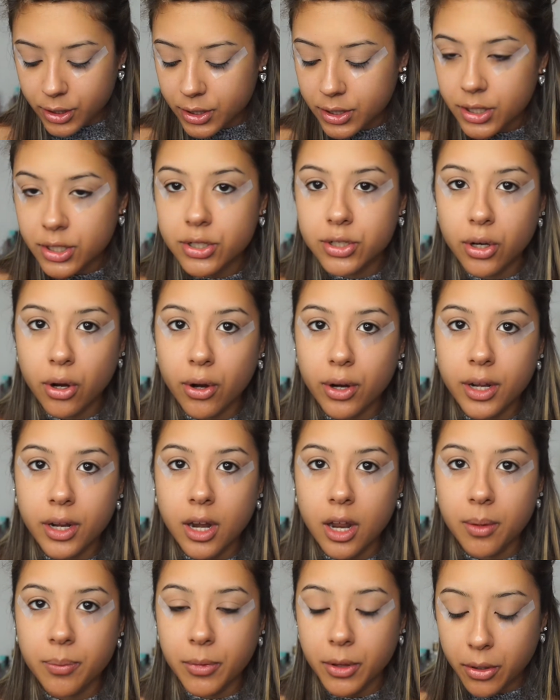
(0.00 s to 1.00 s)
just to
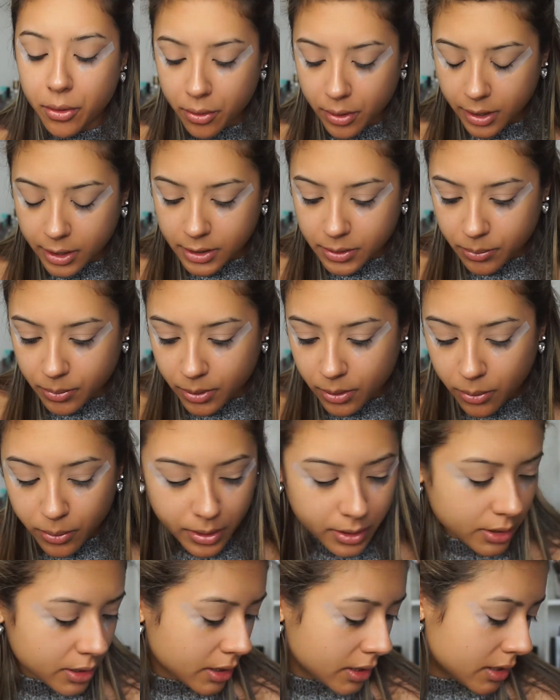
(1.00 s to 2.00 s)
darken up the crease, we're
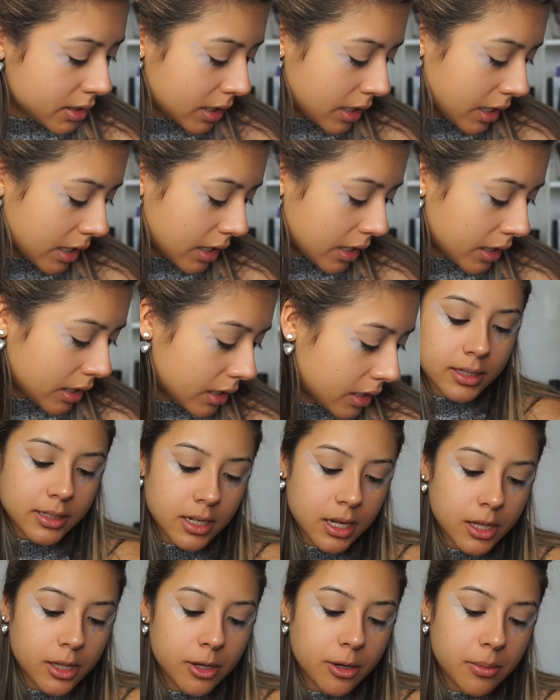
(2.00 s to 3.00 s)
going to take this
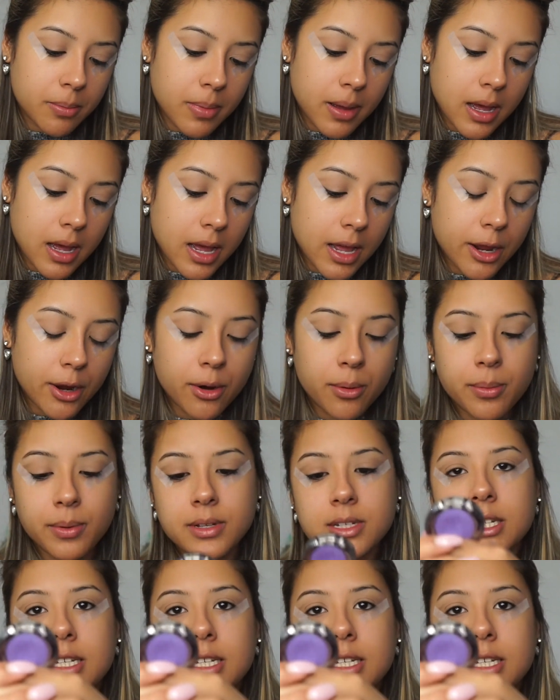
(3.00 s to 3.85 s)
color by Urban